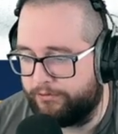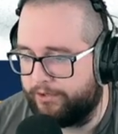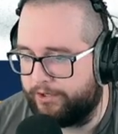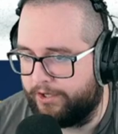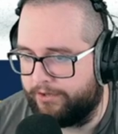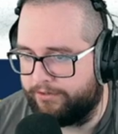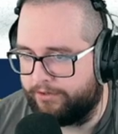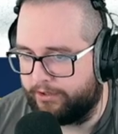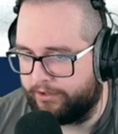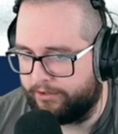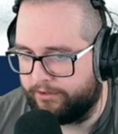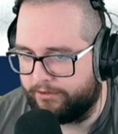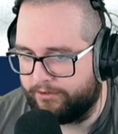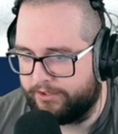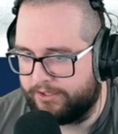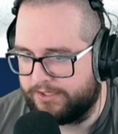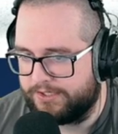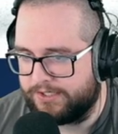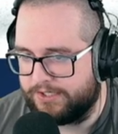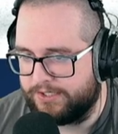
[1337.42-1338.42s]
to nothing.
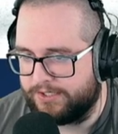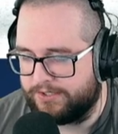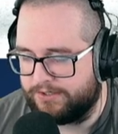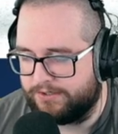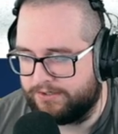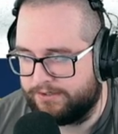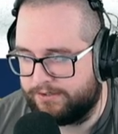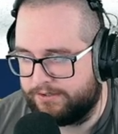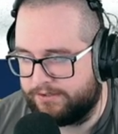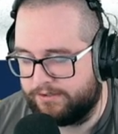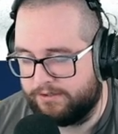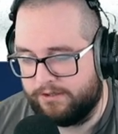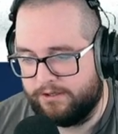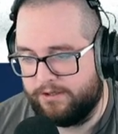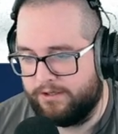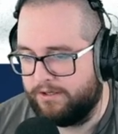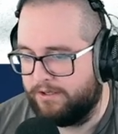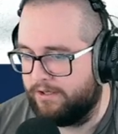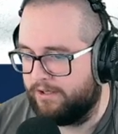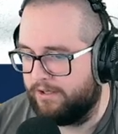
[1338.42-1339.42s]
This is
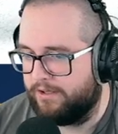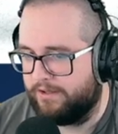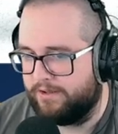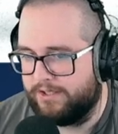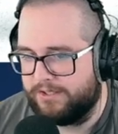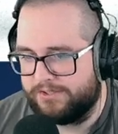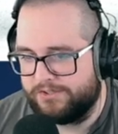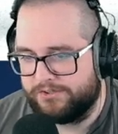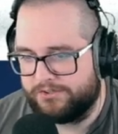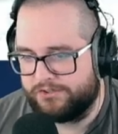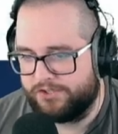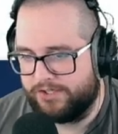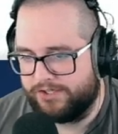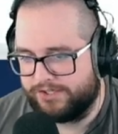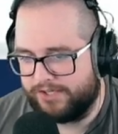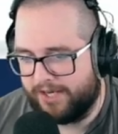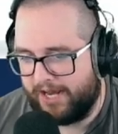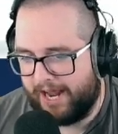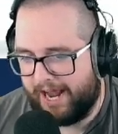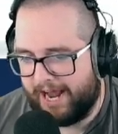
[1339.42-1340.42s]
this is just
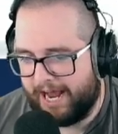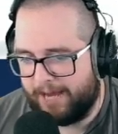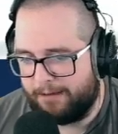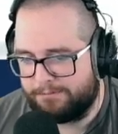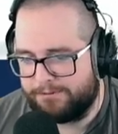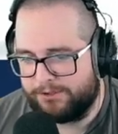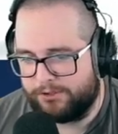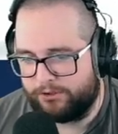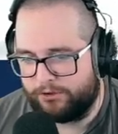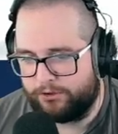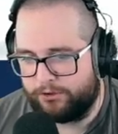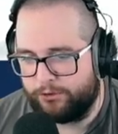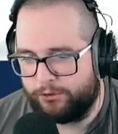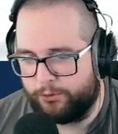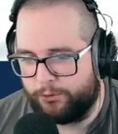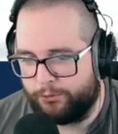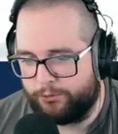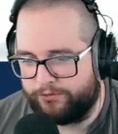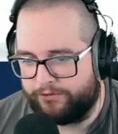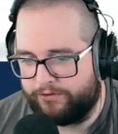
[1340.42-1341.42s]
an
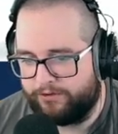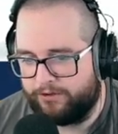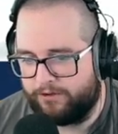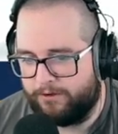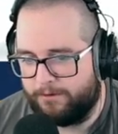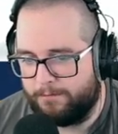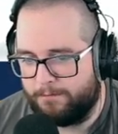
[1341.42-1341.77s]
absolute